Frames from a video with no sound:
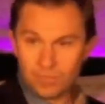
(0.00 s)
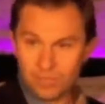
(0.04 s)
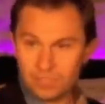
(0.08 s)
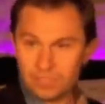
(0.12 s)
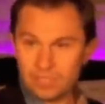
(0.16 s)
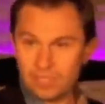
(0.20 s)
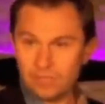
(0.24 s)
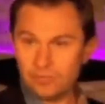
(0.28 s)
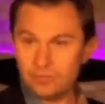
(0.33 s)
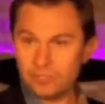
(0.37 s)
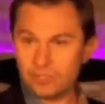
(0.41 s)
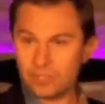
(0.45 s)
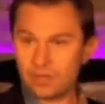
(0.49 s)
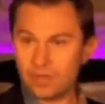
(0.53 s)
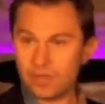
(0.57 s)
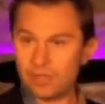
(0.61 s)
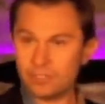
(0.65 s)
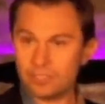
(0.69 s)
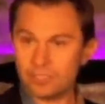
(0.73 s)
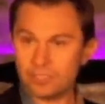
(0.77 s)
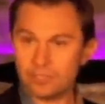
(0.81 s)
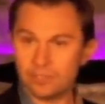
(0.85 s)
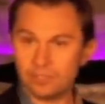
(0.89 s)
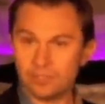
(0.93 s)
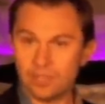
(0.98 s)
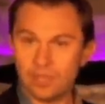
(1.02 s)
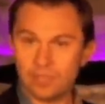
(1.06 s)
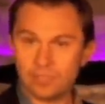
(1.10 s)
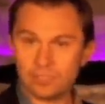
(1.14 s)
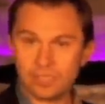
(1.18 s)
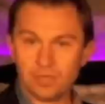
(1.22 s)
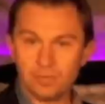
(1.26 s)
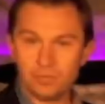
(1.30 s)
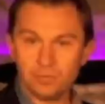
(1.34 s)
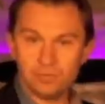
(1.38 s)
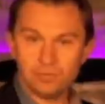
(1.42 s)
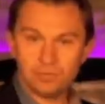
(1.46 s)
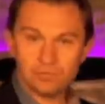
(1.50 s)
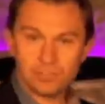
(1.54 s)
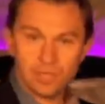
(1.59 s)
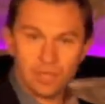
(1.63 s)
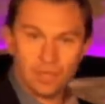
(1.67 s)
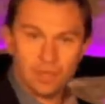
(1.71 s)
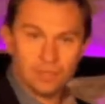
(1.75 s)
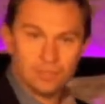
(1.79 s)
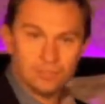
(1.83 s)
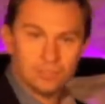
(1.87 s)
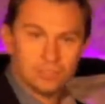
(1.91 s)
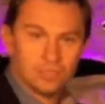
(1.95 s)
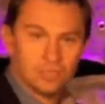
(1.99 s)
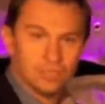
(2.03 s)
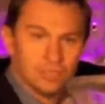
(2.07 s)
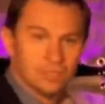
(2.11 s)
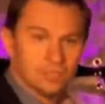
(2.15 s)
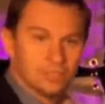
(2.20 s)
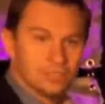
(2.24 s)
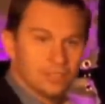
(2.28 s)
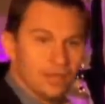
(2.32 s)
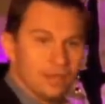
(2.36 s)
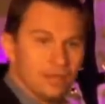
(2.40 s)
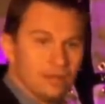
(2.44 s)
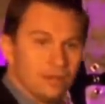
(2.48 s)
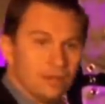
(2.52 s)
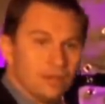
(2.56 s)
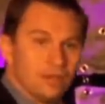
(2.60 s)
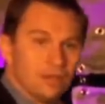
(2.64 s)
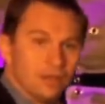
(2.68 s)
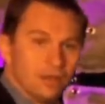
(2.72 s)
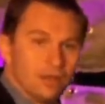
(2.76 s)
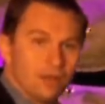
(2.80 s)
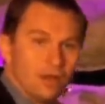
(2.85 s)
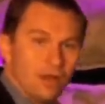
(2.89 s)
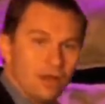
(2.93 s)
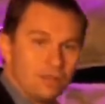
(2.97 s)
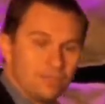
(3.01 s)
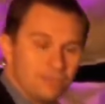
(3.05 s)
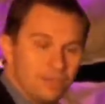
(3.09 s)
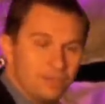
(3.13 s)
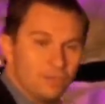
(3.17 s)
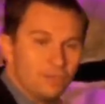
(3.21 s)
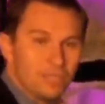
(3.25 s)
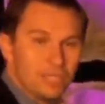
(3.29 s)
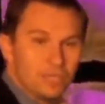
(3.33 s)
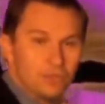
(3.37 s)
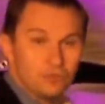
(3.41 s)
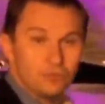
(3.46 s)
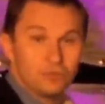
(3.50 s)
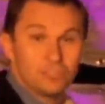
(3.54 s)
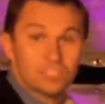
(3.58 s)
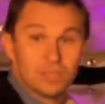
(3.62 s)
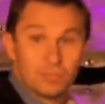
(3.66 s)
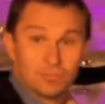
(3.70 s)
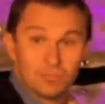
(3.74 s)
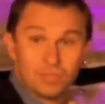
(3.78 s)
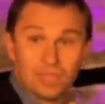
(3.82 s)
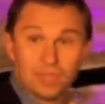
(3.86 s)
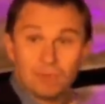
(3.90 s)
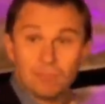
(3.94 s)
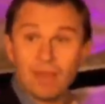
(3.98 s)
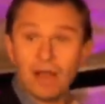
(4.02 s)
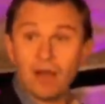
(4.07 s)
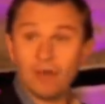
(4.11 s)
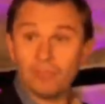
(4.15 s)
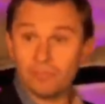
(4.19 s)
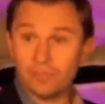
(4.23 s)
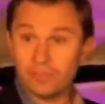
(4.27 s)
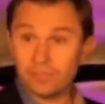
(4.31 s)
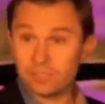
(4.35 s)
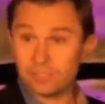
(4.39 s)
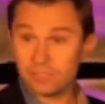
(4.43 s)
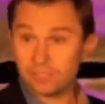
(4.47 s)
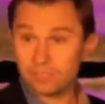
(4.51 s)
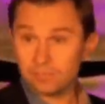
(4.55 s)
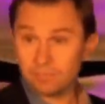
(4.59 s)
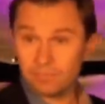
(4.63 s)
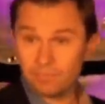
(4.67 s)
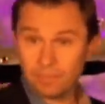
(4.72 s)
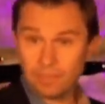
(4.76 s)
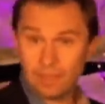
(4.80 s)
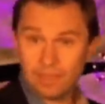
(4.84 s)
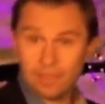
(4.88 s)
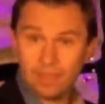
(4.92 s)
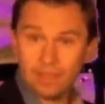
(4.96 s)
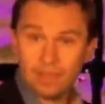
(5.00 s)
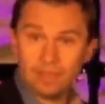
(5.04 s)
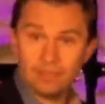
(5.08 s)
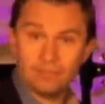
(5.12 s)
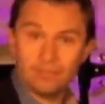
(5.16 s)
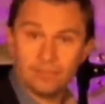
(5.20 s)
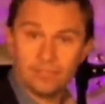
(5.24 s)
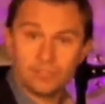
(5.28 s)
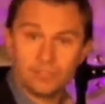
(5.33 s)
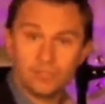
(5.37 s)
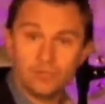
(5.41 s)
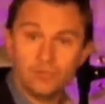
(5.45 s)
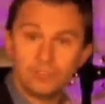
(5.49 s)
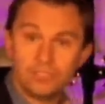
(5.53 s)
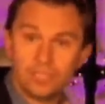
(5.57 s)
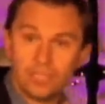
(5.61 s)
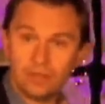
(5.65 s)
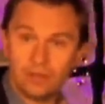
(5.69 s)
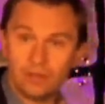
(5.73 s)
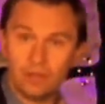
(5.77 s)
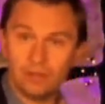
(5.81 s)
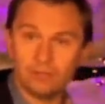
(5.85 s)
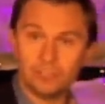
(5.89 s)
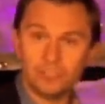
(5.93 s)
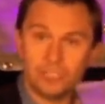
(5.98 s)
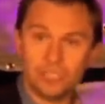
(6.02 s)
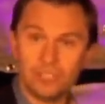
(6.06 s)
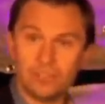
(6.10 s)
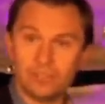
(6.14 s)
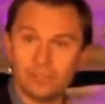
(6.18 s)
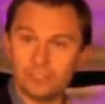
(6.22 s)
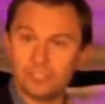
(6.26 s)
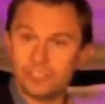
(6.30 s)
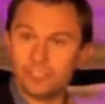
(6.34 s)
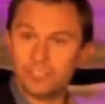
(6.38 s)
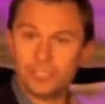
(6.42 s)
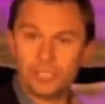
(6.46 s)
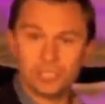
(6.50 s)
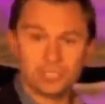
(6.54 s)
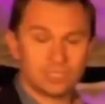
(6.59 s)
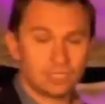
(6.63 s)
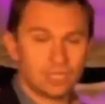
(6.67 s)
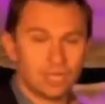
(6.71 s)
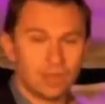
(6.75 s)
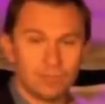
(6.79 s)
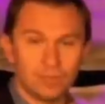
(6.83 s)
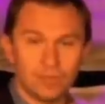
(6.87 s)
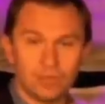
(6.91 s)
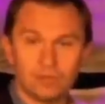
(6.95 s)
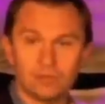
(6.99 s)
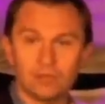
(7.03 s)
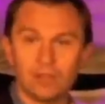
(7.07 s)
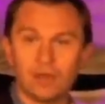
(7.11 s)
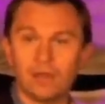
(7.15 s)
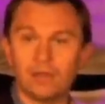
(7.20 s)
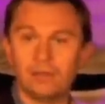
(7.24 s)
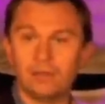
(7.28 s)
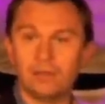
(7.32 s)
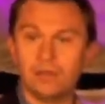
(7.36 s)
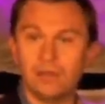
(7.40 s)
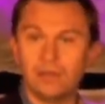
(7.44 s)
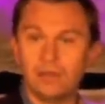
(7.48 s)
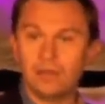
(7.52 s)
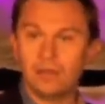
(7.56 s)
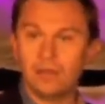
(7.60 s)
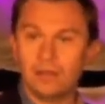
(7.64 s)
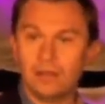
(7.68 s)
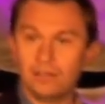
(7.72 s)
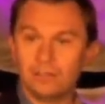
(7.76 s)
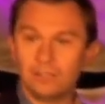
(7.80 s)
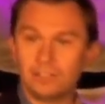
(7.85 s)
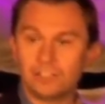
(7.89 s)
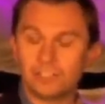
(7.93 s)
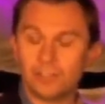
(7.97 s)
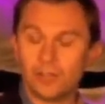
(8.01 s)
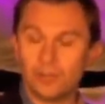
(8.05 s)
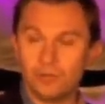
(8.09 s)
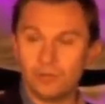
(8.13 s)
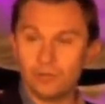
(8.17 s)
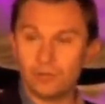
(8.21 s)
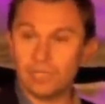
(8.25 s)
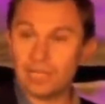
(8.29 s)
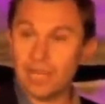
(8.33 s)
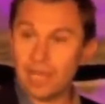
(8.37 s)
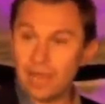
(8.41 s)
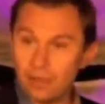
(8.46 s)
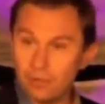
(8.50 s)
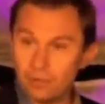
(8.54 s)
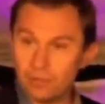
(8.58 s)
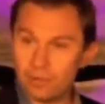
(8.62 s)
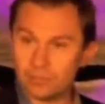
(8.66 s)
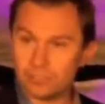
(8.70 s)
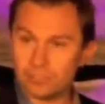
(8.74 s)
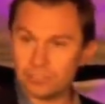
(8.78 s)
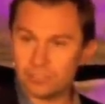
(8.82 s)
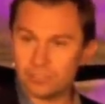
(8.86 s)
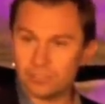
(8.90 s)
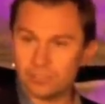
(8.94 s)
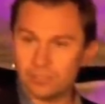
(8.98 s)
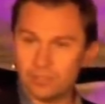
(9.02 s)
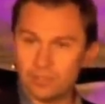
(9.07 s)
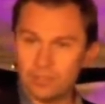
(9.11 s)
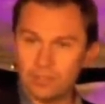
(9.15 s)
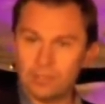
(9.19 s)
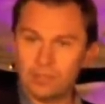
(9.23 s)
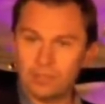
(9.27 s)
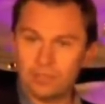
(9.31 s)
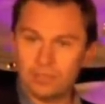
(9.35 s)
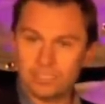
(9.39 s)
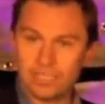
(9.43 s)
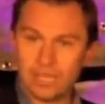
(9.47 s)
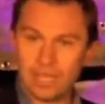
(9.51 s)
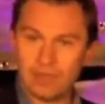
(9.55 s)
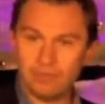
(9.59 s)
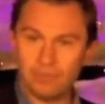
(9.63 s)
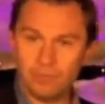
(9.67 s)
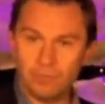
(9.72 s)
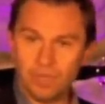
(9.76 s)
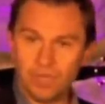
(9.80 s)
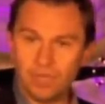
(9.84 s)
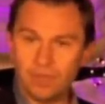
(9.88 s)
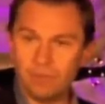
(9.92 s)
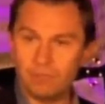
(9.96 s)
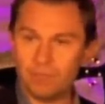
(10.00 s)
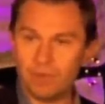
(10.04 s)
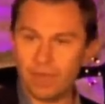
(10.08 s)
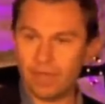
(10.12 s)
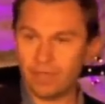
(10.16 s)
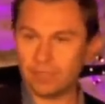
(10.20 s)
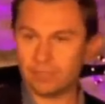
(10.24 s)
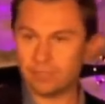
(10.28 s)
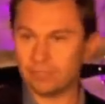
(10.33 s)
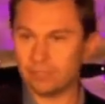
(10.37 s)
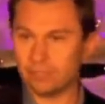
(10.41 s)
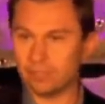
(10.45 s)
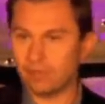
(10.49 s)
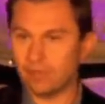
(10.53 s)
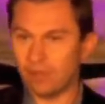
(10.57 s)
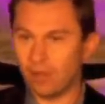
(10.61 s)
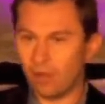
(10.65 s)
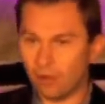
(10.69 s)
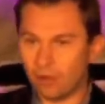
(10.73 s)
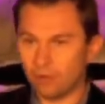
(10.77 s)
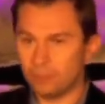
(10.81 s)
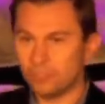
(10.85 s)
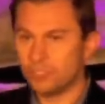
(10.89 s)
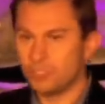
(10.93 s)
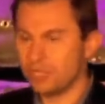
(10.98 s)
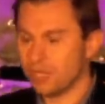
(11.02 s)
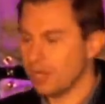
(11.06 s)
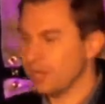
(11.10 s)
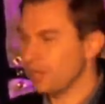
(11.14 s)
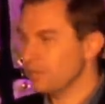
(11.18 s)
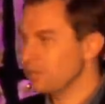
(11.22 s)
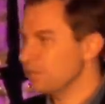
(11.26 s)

to tell you tonight, just in the last couple of slides, is that I think we can do something about this. And there's new technology that's just coming online that's going to allow us to have a big impact on genetic